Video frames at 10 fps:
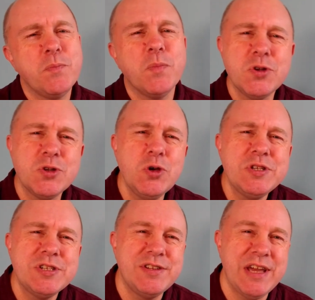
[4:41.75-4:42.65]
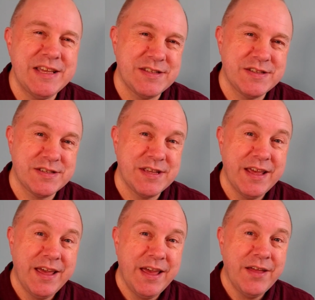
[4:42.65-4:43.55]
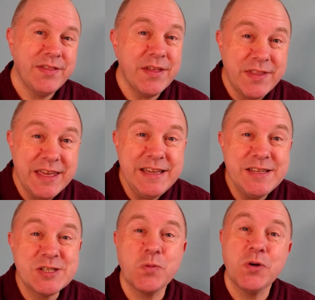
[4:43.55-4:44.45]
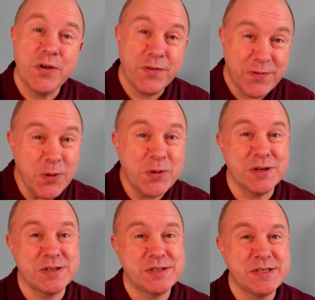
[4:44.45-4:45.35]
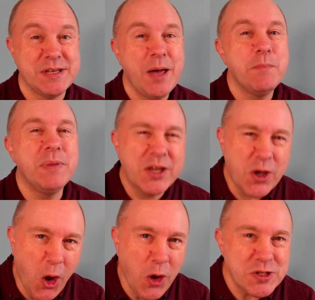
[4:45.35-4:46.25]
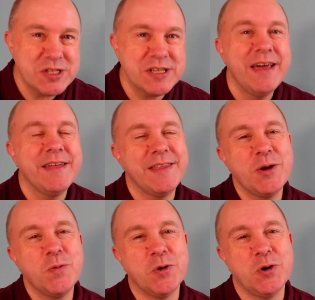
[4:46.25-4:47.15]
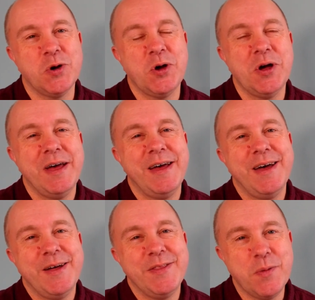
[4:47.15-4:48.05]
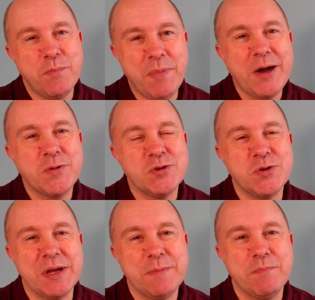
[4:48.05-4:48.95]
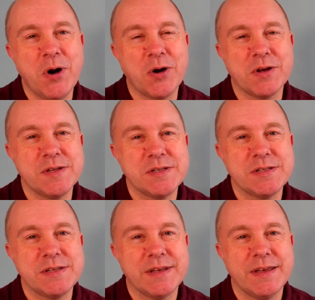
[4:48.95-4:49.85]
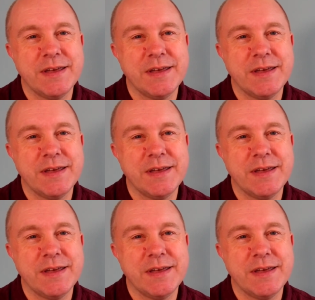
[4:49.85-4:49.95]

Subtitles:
But Dunn suggests that these were the focus because they were the boundary markers,